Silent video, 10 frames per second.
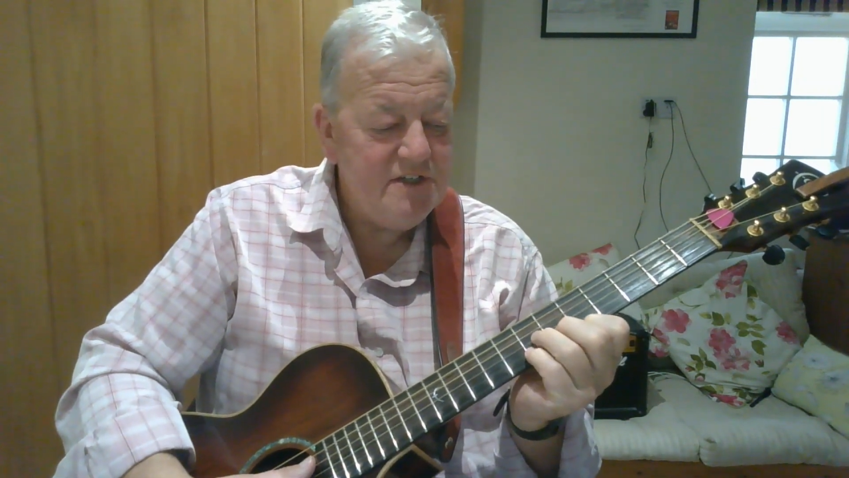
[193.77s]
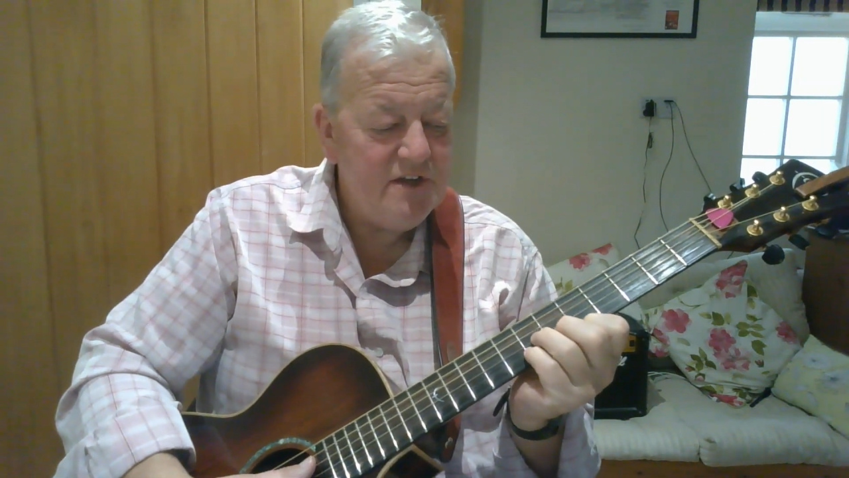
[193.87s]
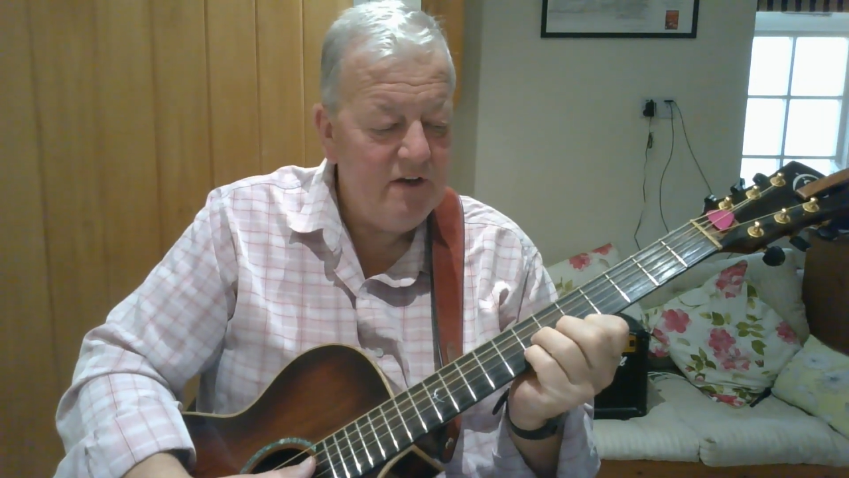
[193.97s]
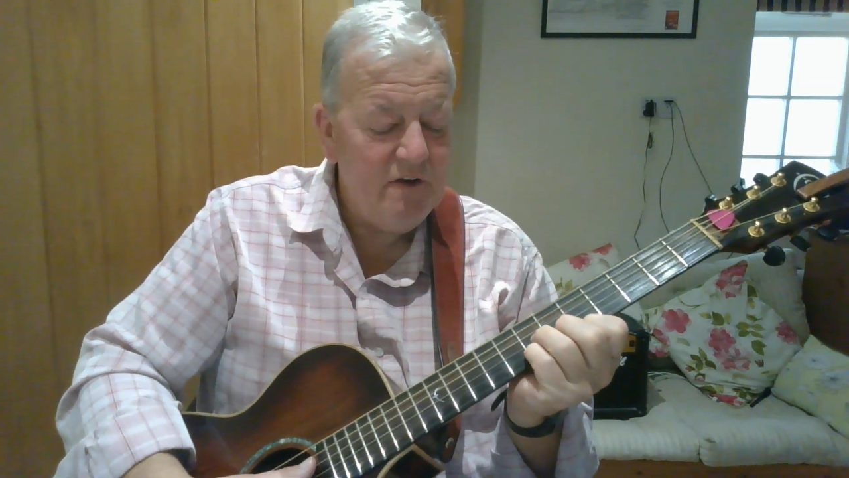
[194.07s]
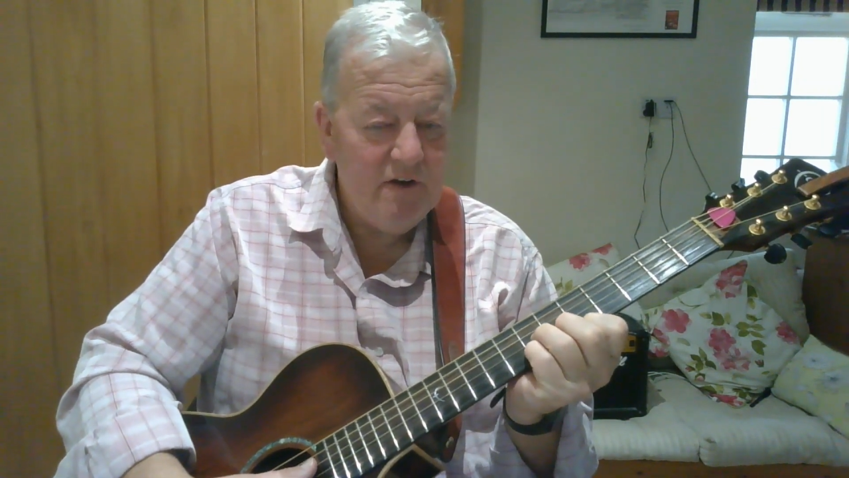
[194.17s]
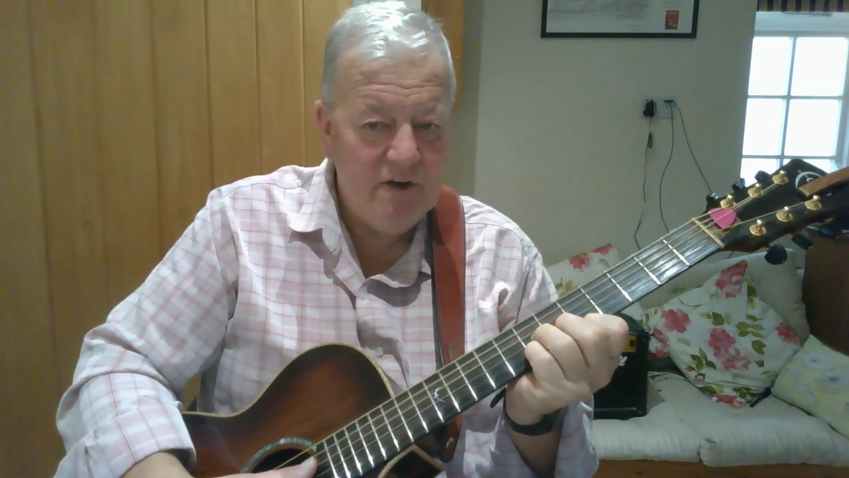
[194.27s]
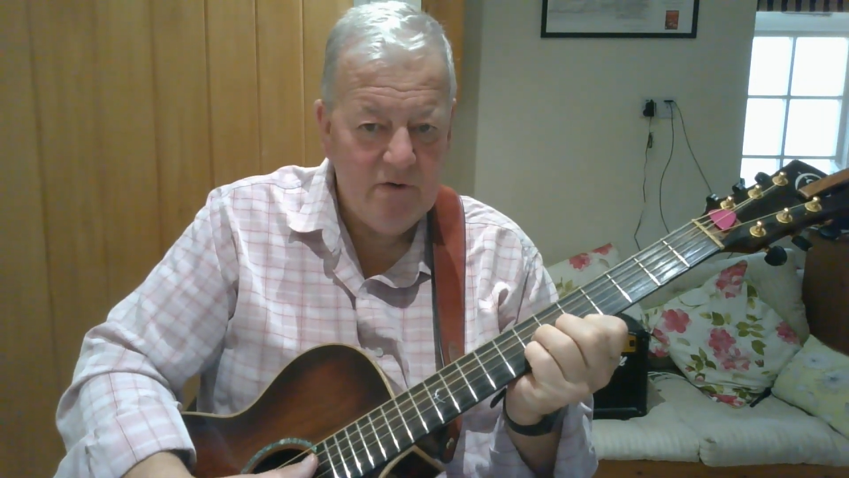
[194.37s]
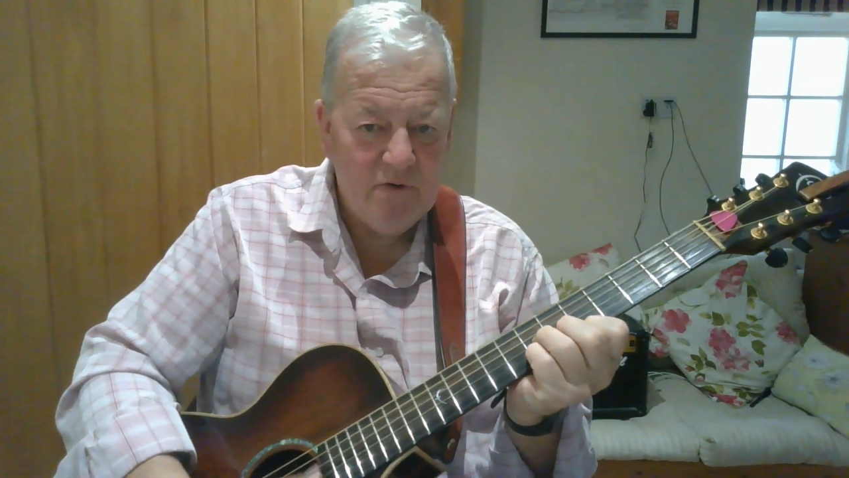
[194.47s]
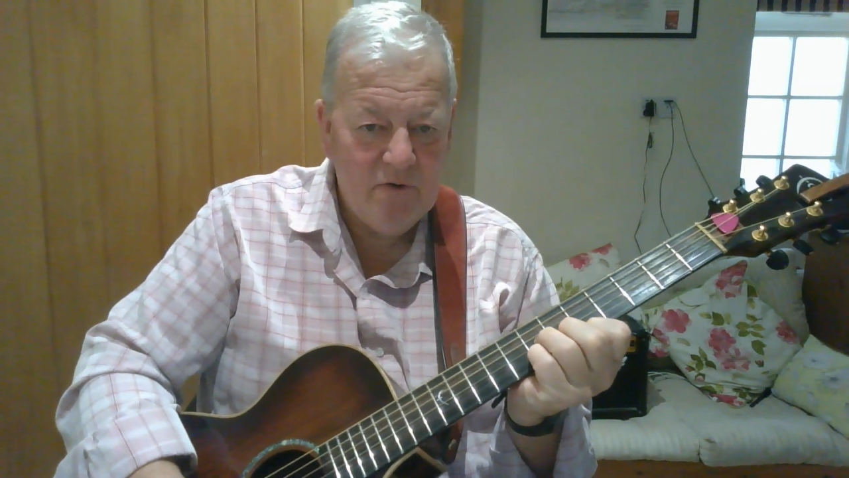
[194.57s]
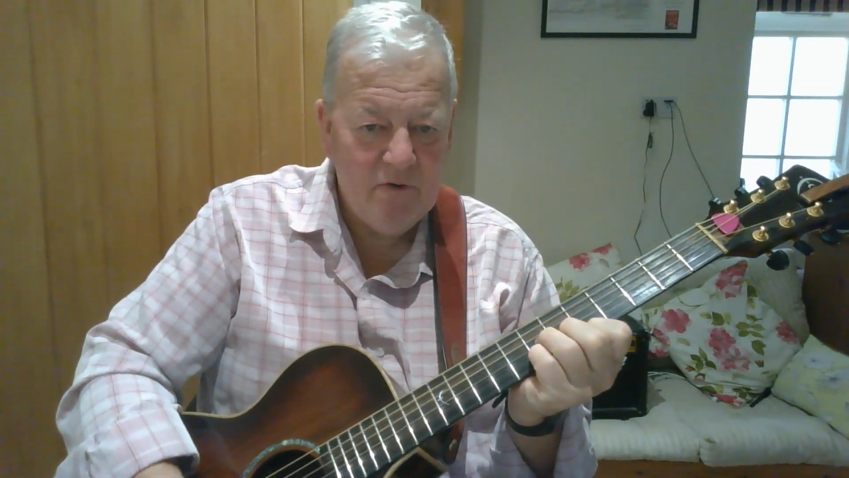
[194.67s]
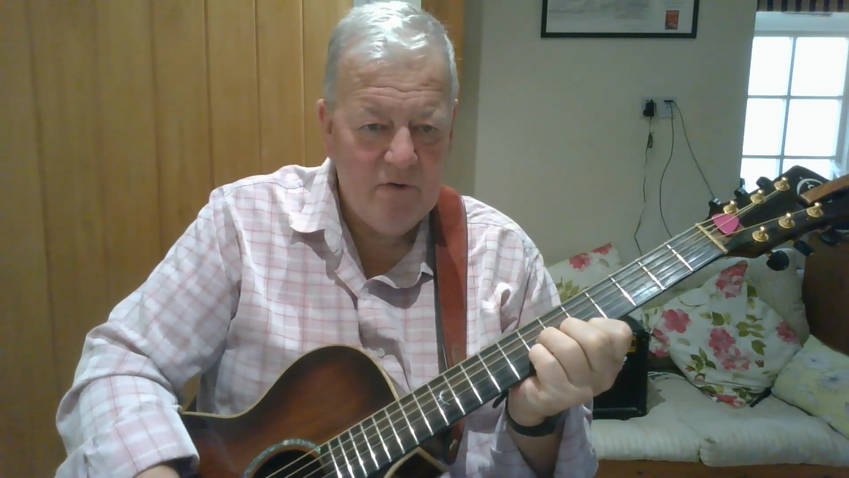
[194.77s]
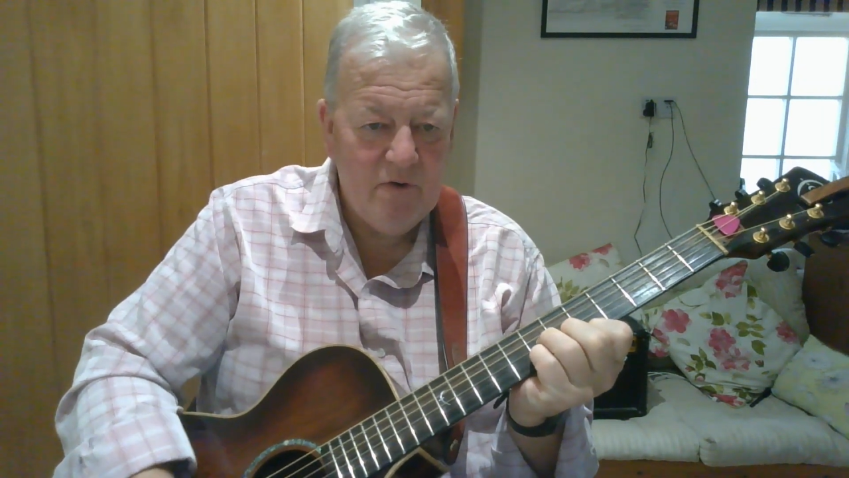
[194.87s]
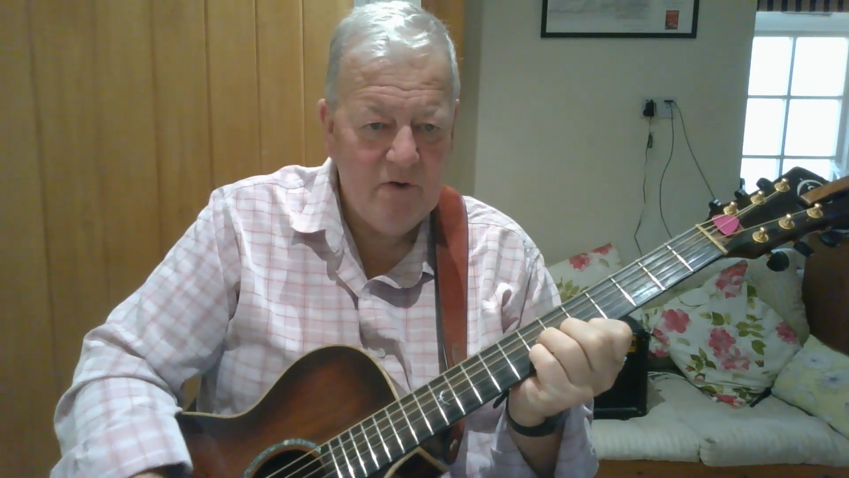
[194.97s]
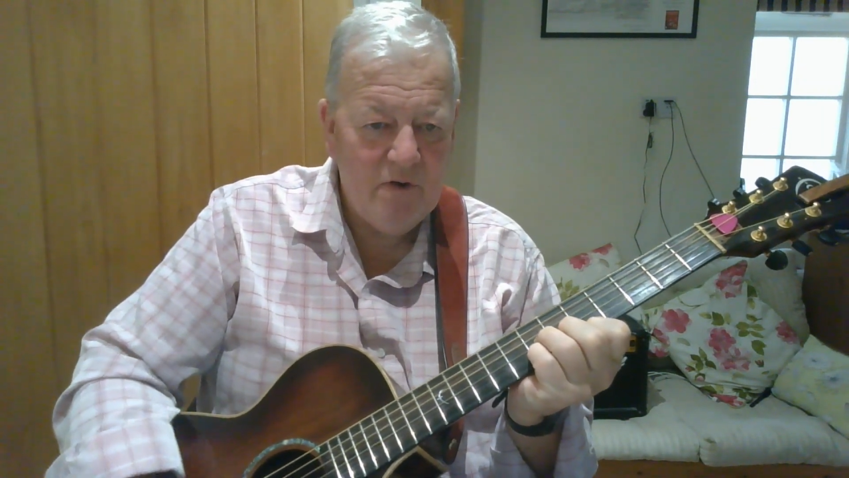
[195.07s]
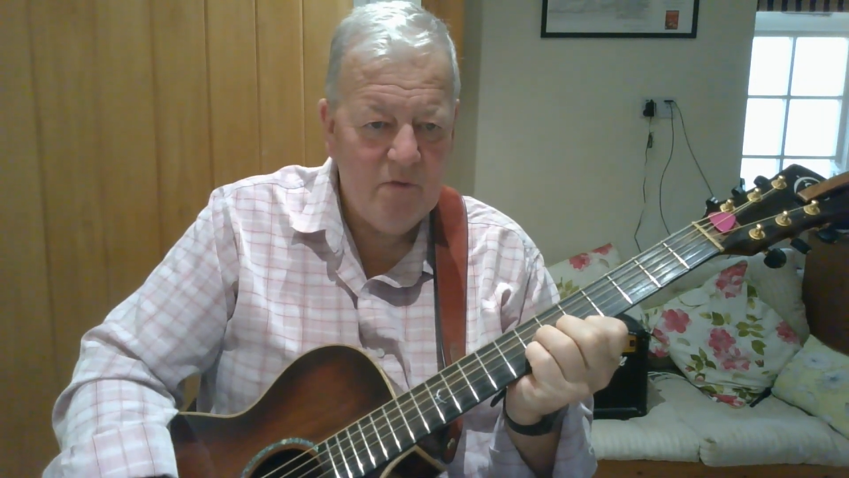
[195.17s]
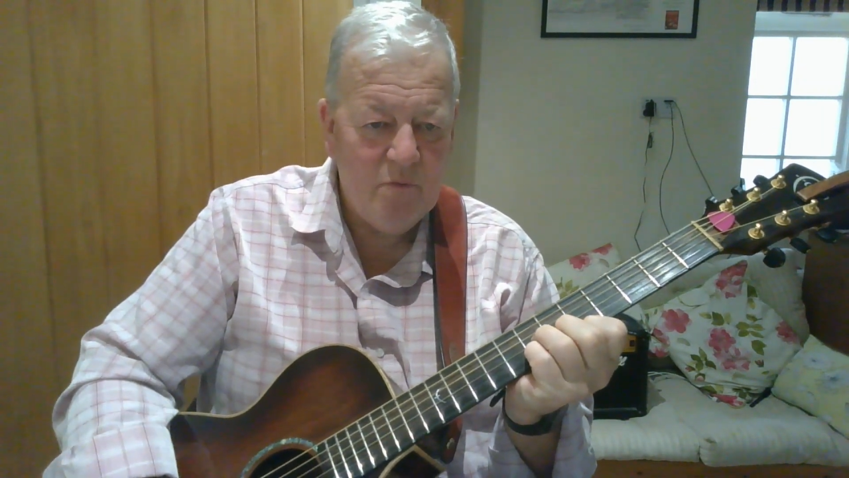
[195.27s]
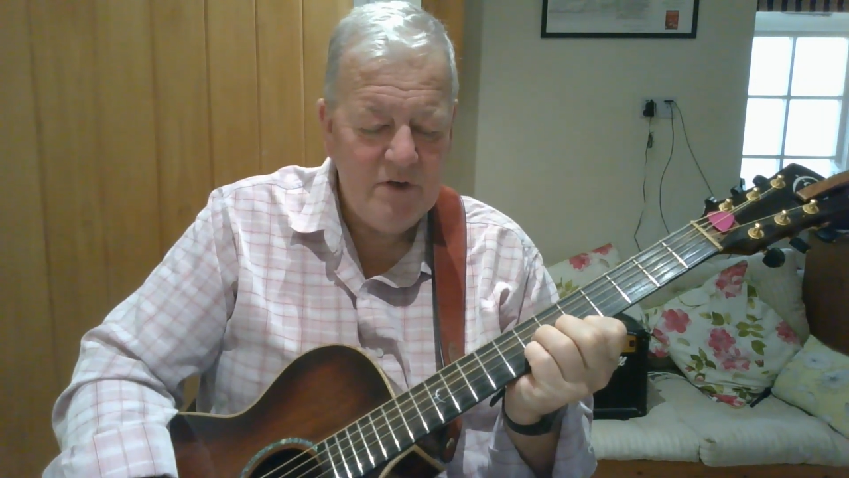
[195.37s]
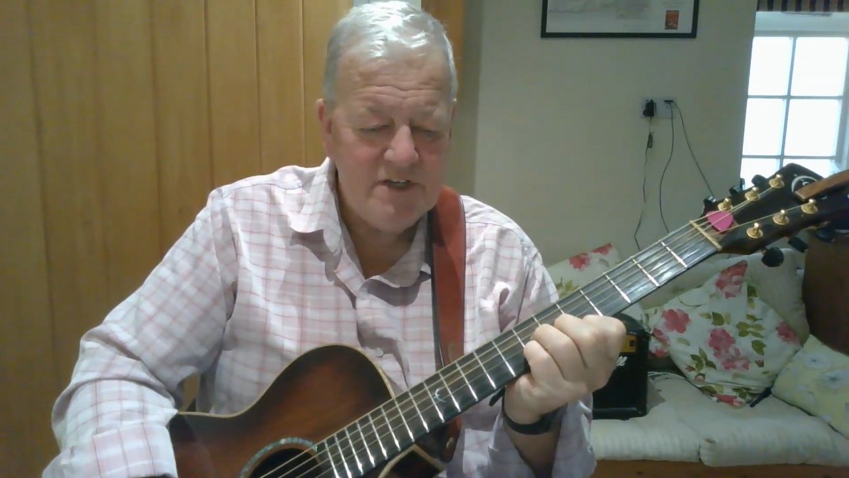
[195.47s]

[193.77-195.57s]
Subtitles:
So we